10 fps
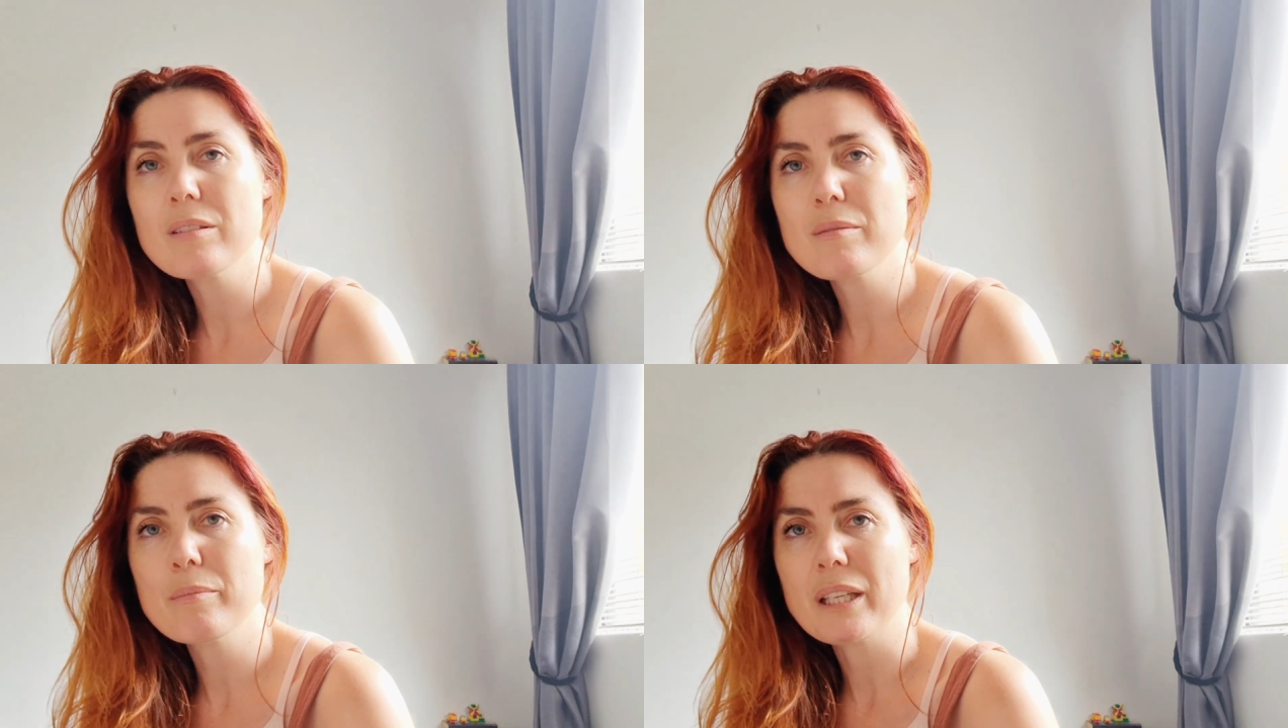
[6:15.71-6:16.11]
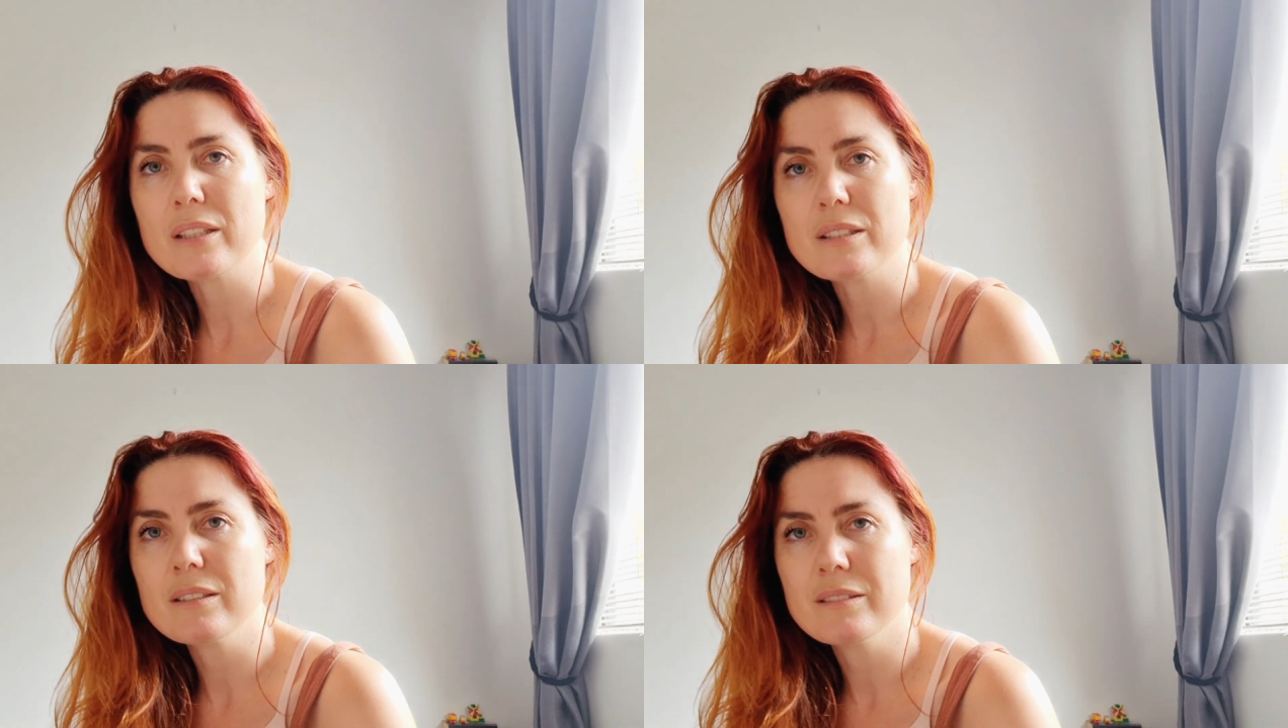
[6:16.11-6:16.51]

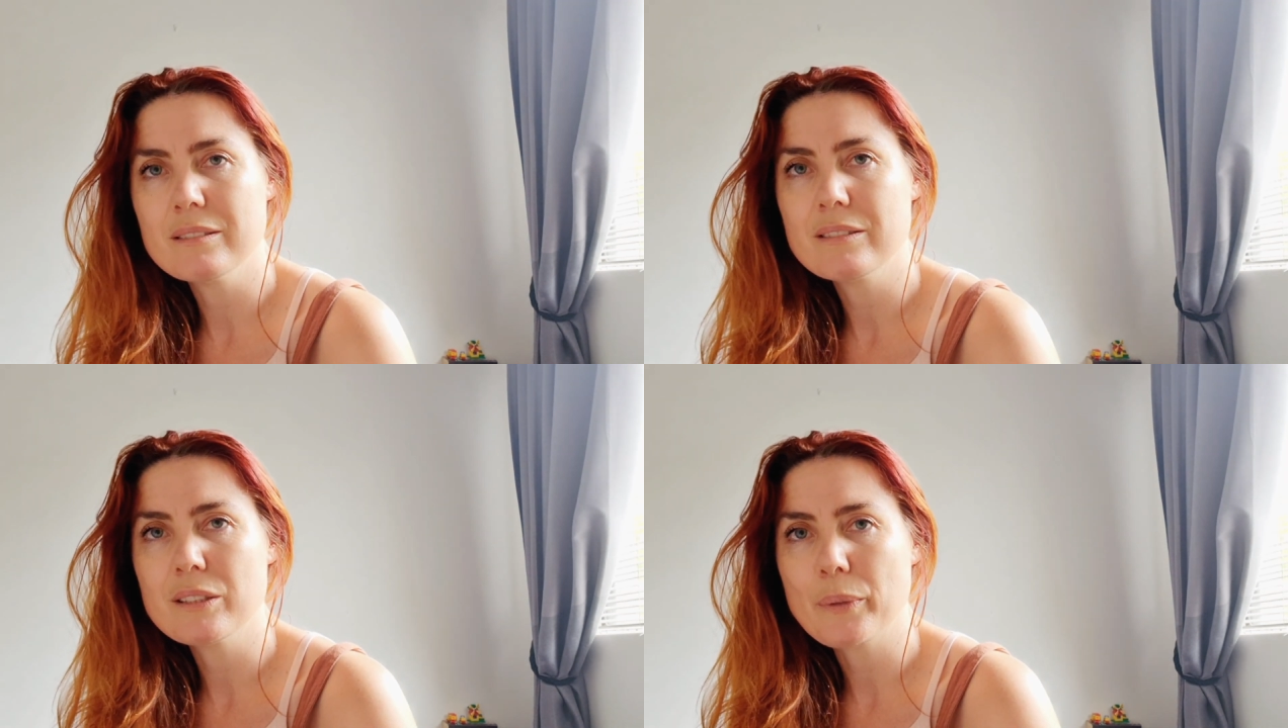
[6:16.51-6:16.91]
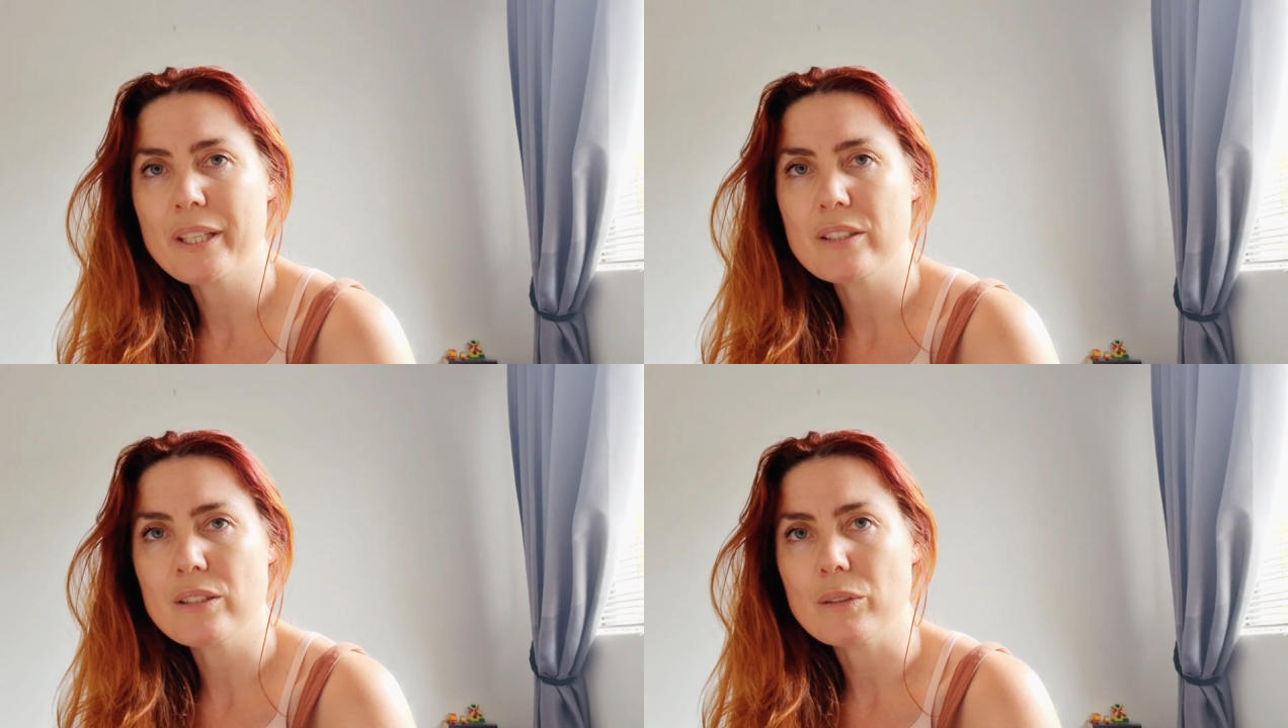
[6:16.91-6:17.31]
because
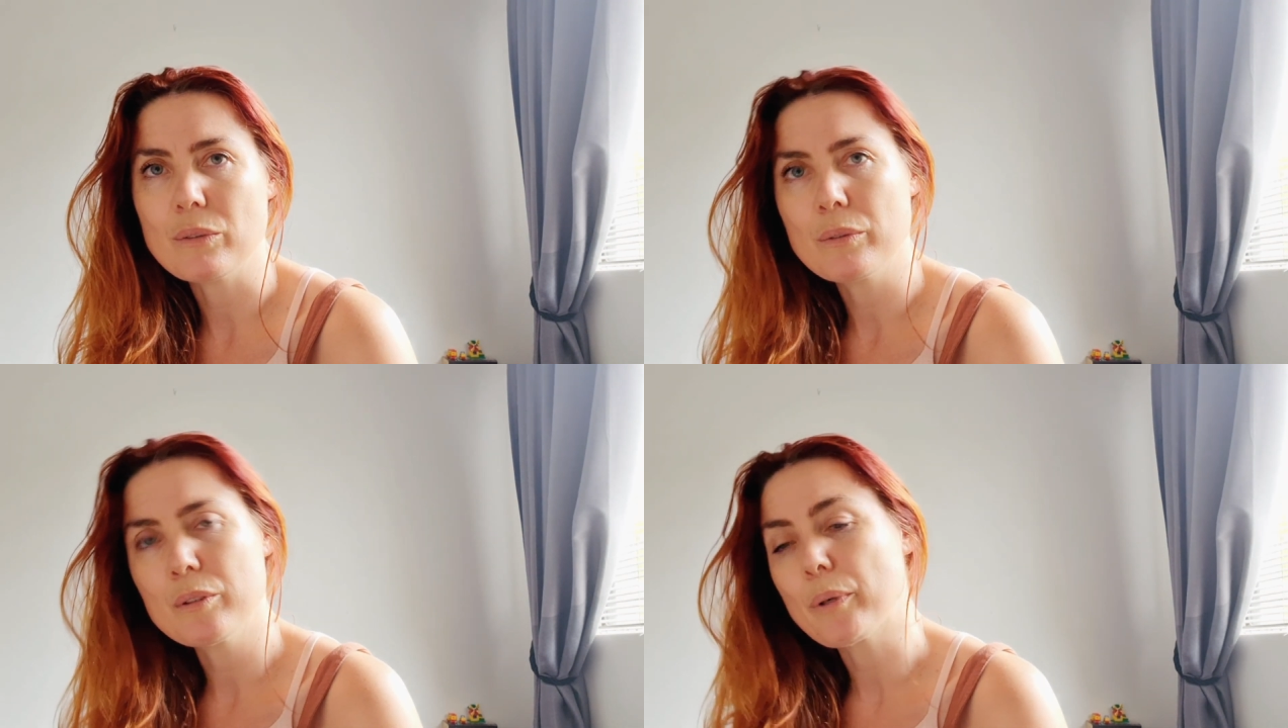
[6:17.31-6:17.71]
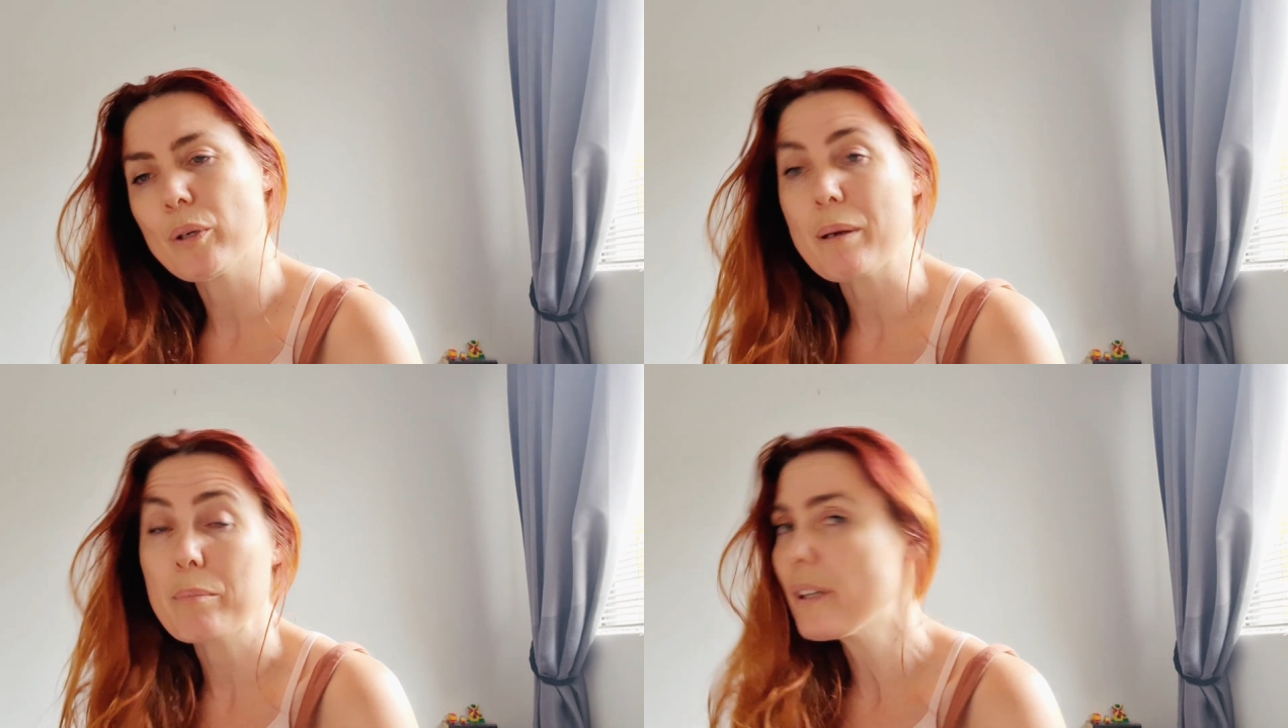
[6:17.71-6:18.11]
22 broke my
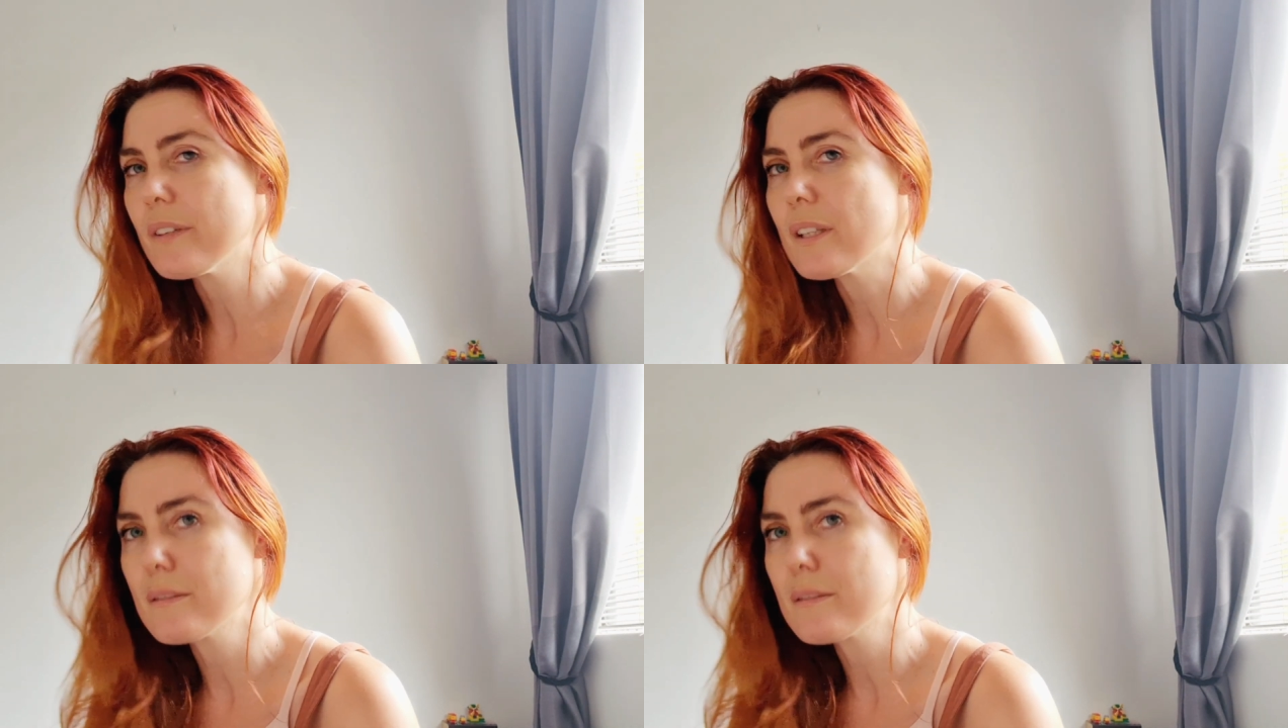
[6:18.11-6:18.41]
previous